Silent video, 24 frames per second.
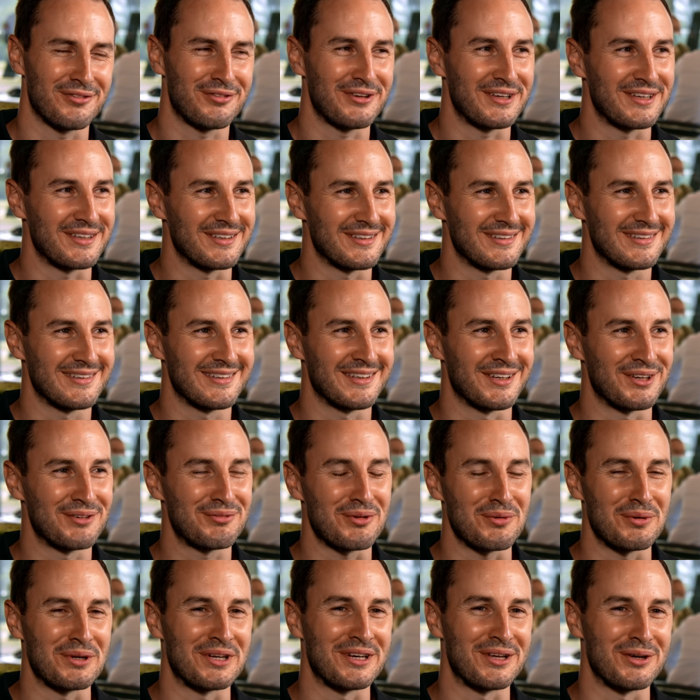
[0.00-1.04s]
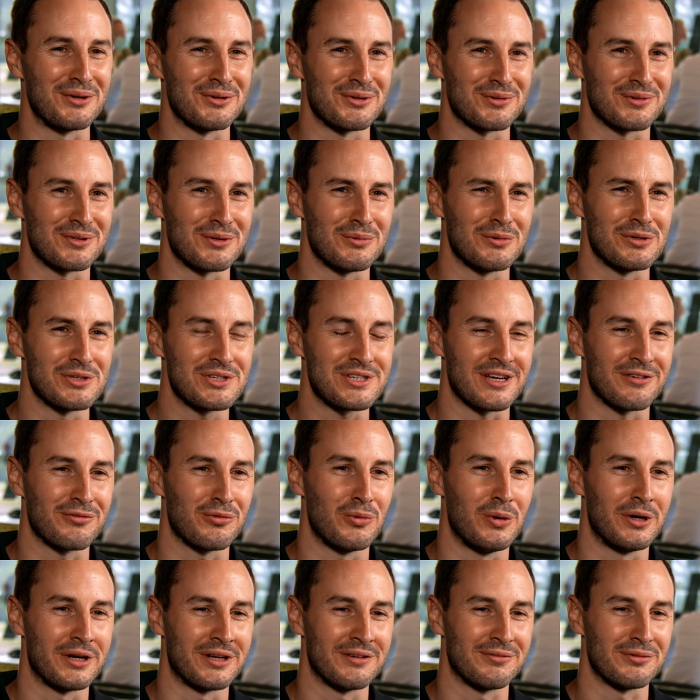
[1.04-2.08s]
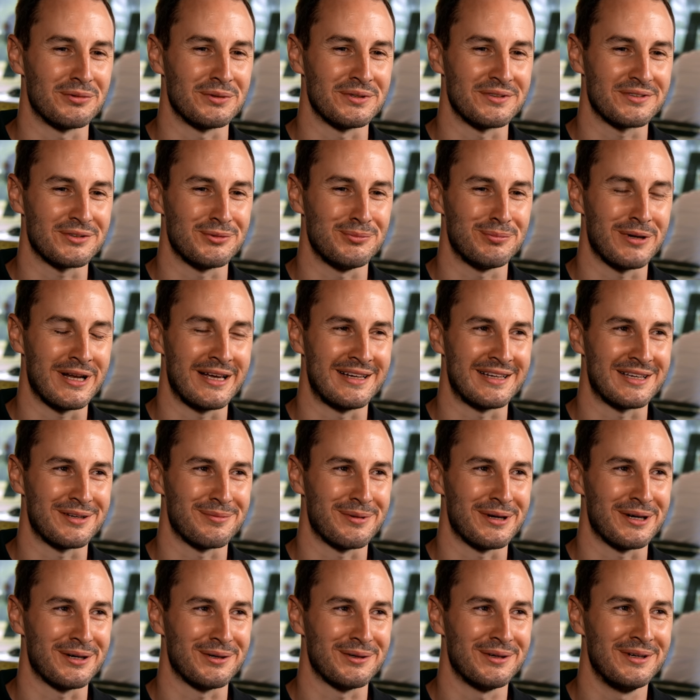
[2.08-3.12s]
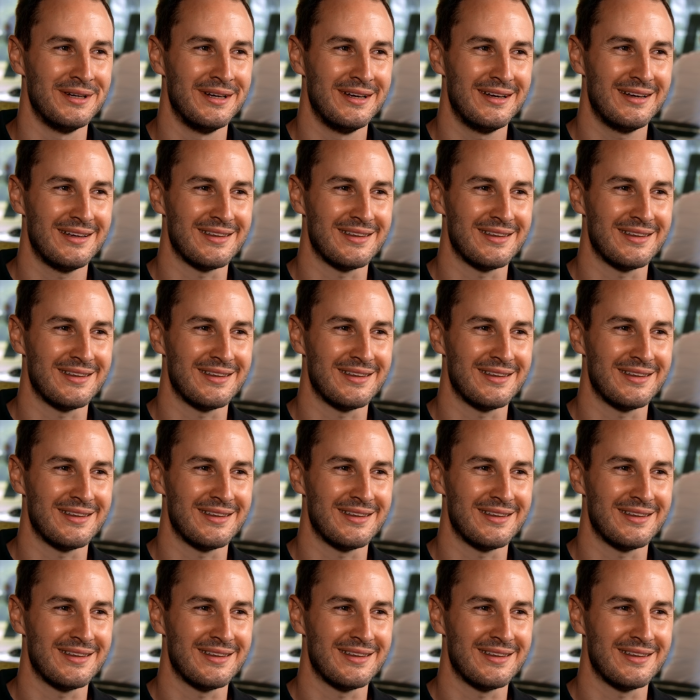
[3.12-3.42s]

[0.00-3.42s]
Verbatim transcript: I think, you know, everyone knows when you watch F1, everyone's complaining about